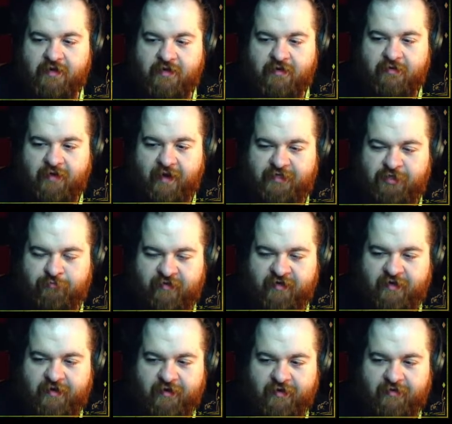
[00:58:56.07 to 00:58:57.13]
Not too
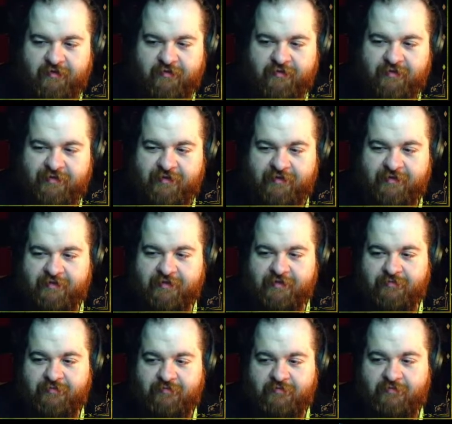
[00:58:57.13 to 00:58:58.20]
big,
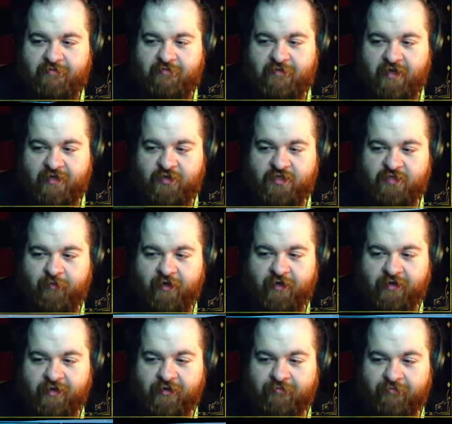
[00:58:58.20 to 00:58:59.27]
not too
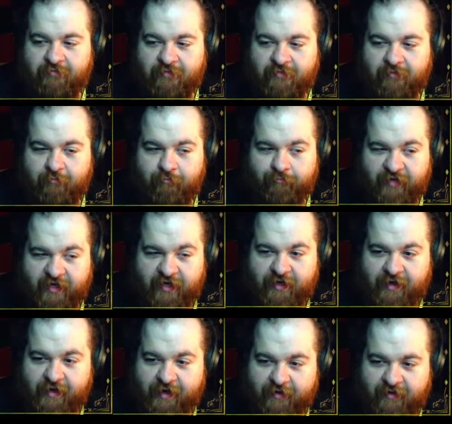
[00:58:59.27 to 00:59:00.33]
small,
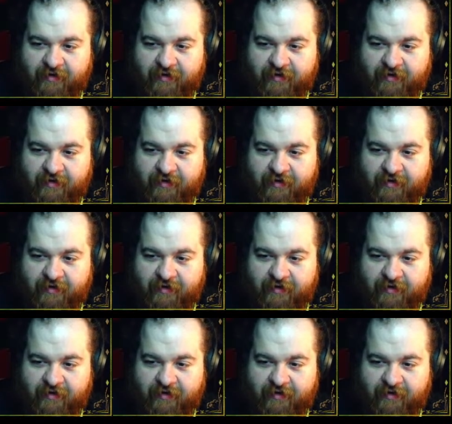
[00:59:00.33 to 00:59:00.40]
but